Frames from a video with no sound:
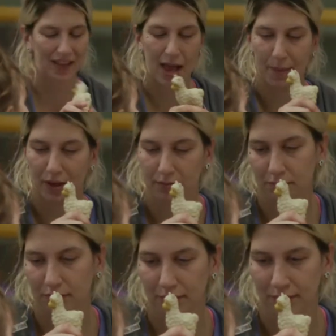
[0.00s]
We've
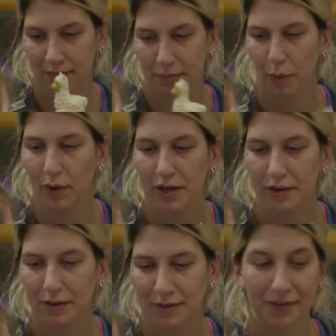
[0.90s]
seen a,
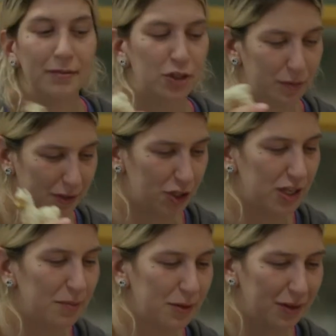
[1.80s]
such a change in the
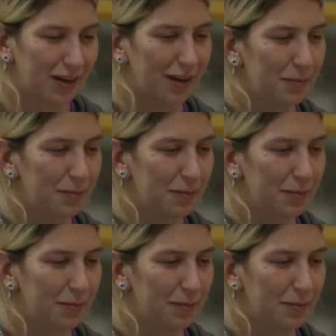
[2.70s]
parents